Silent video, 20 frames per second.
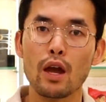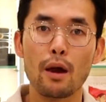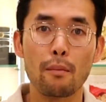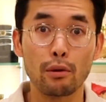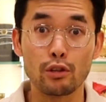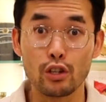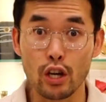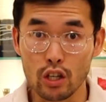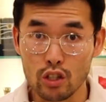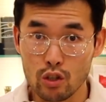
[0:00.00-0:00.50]

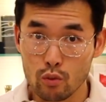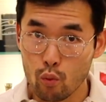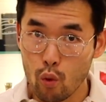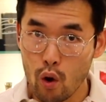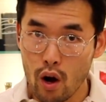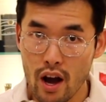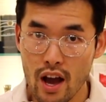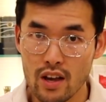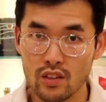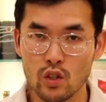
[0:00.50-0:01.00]
Projection
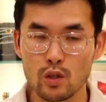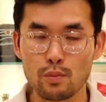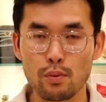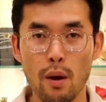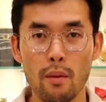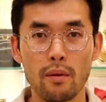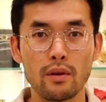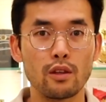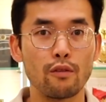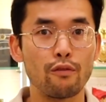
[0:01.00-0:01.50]
wise is
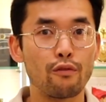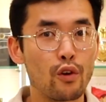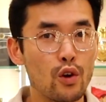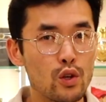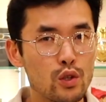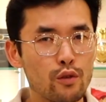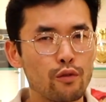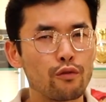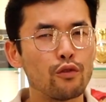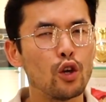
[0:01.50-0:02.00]
probably the
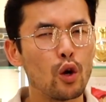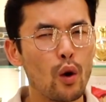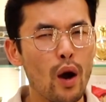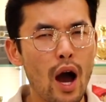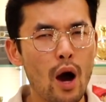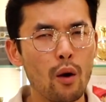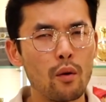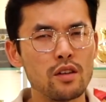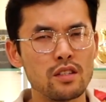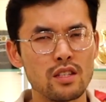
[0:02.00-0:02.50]
first few
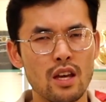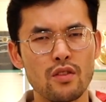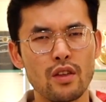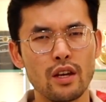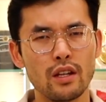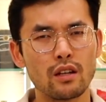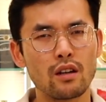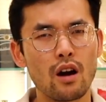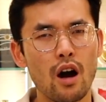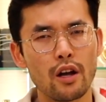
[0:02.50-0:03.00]
hours, and
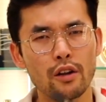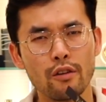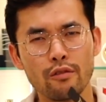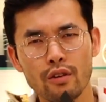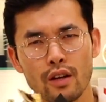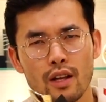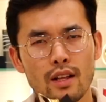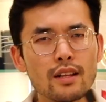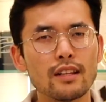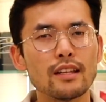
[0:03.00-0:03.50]
then it kind of
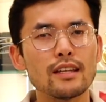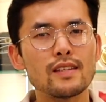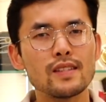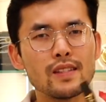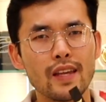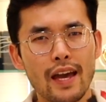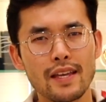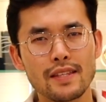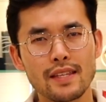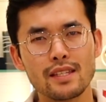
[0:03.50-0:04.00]

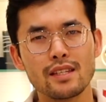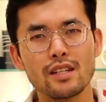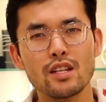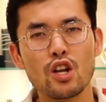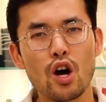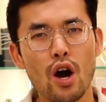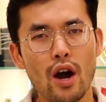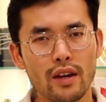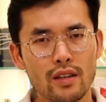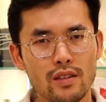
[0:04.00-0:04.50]
stays as a
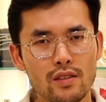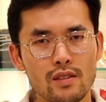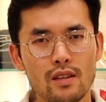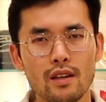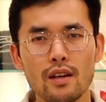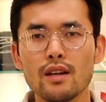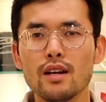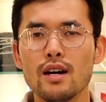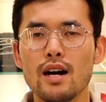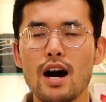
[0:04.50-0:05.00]
nice,
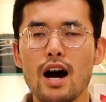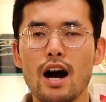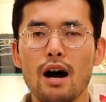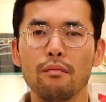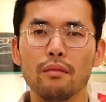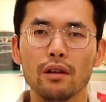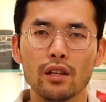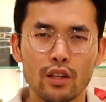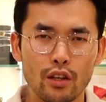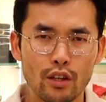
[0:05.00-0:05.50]

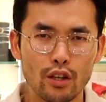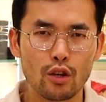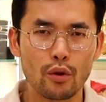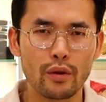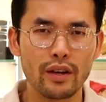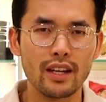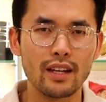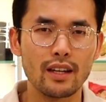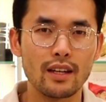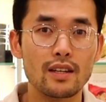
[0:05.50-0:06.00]

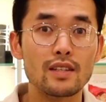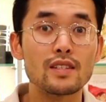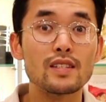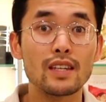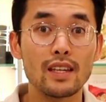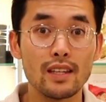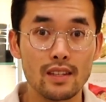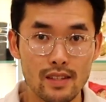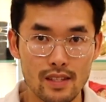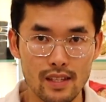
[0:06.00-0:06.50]
lingering
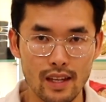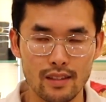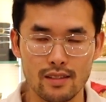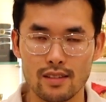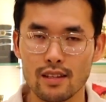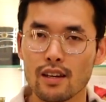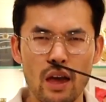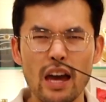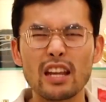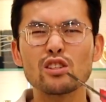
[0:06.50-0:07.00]
skin scent.
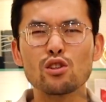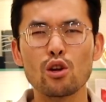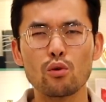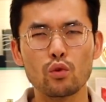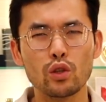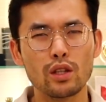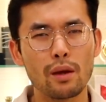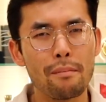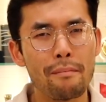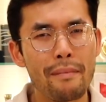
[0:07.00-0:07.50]
It's not
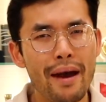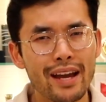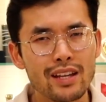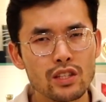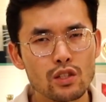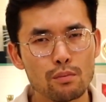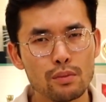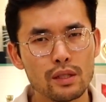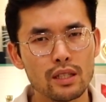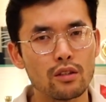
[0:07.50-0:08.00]
really made
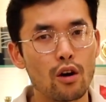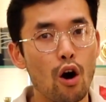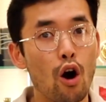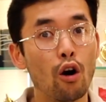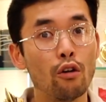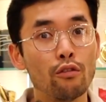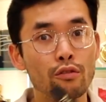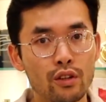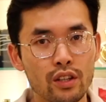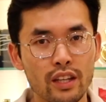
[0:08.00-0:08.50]
to be an
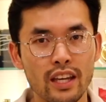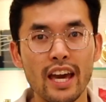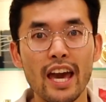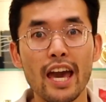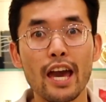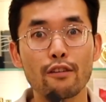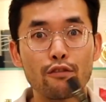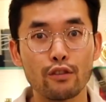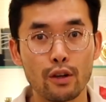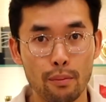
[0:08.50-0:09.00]
overly
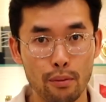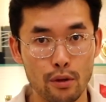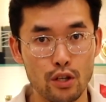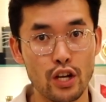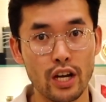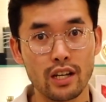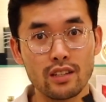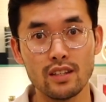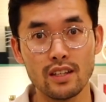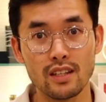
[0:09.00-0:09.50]
heavy
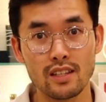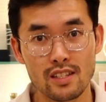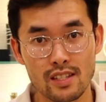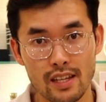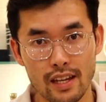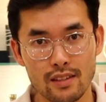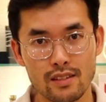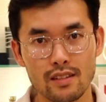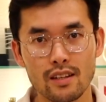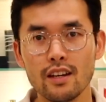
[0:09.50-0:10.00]
projecting
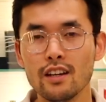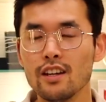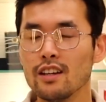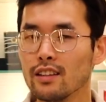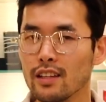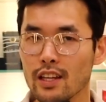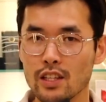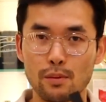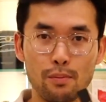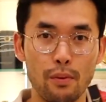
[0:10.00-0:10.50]
scent
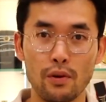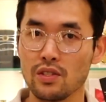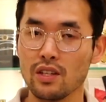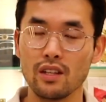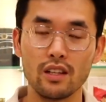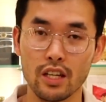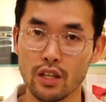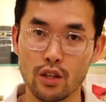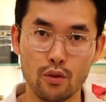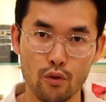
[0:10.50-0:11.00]
that's supposed to
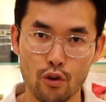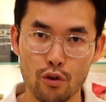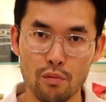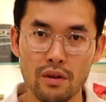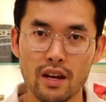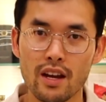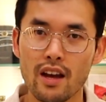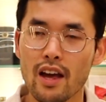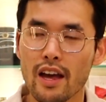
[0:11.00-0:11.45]
clear the room.